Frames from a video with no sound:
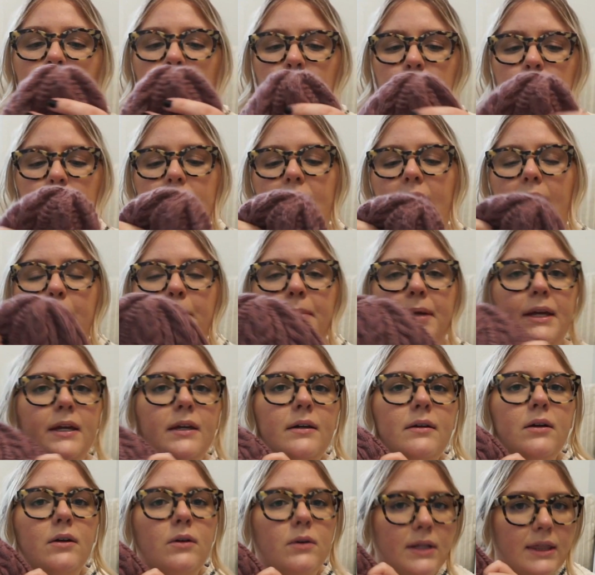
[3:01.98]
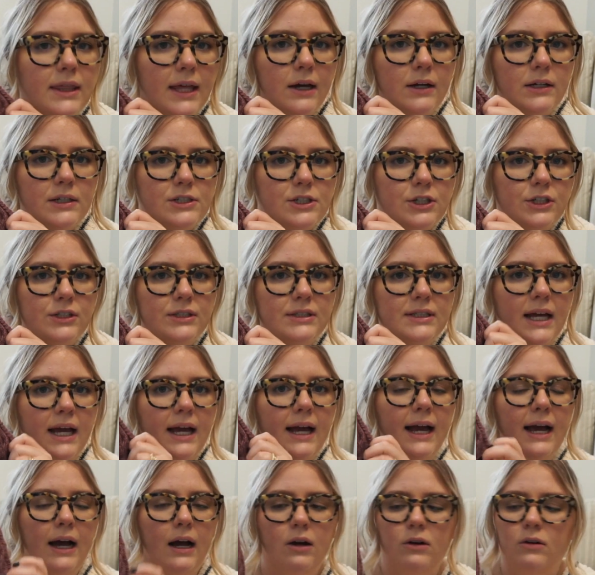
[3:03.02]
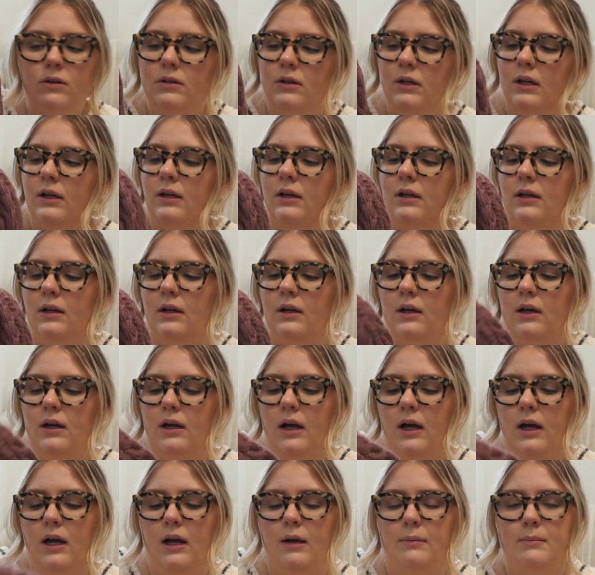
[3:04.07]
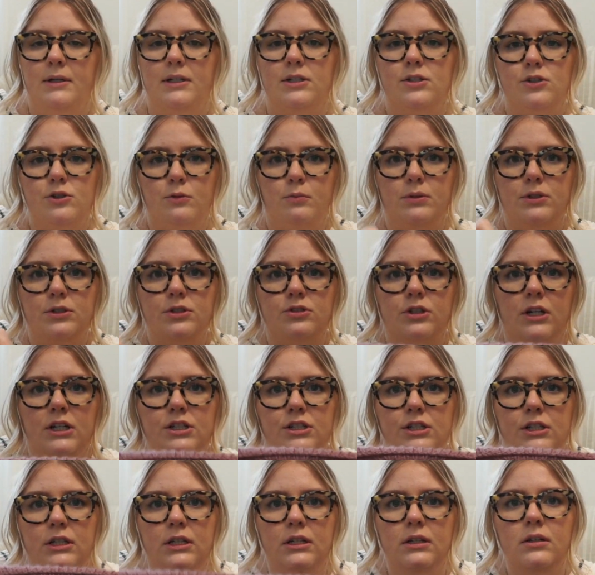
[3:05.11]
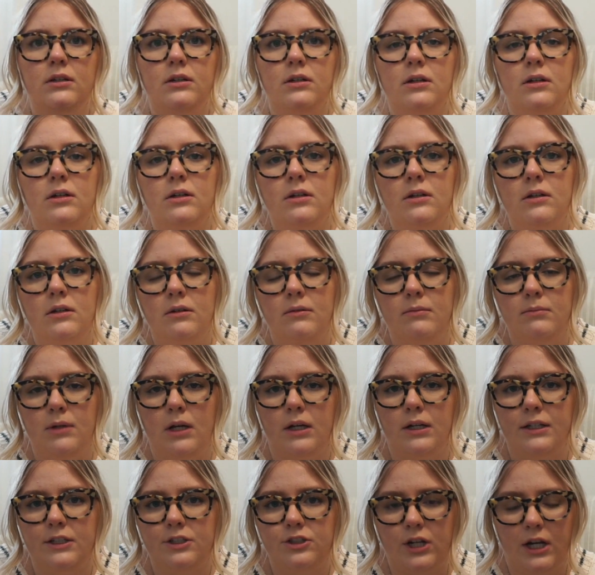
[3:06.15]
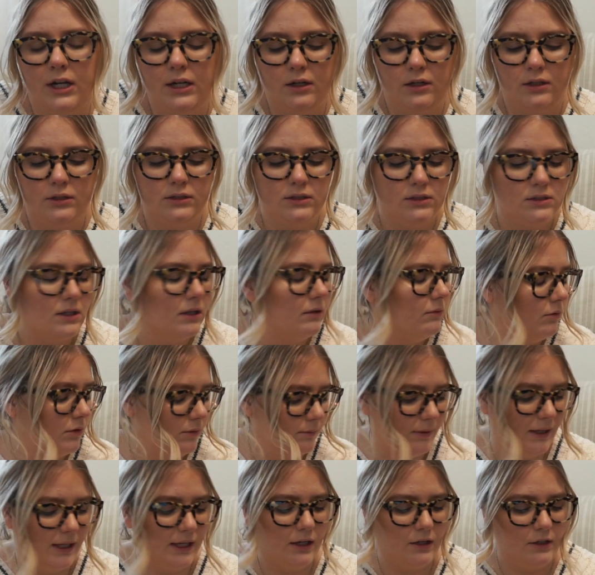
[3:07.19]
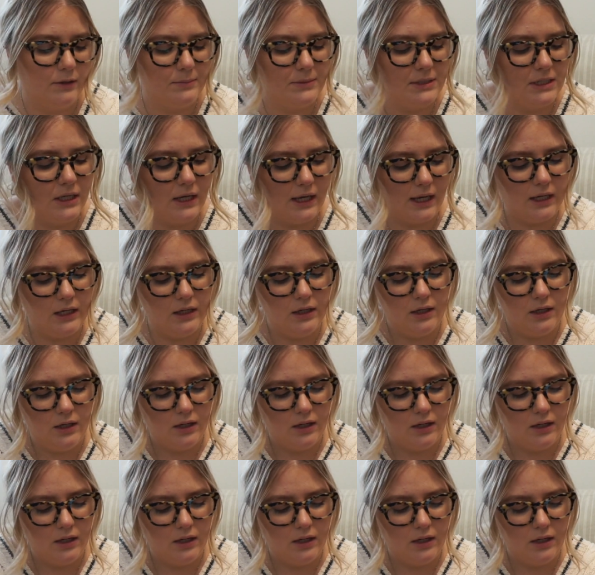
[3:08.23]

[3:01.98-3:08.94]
really happy with how it turned out. It's super stretchy. I'm not gonna try it on because I wore my hair up today.